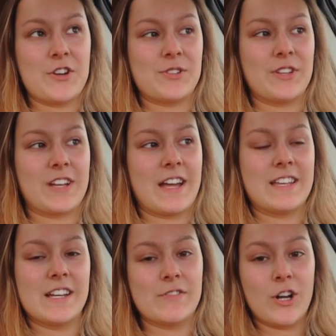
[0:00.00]
so like I
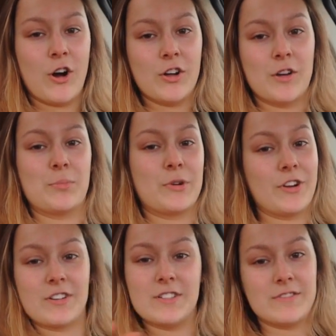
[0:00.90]
can't even call it a
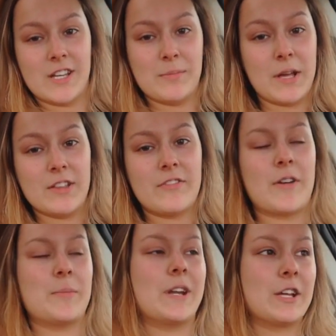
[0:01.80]
productive day in my life.
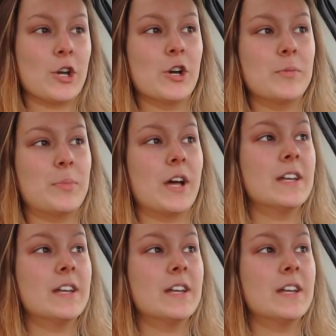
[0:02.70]
I mean, I could, but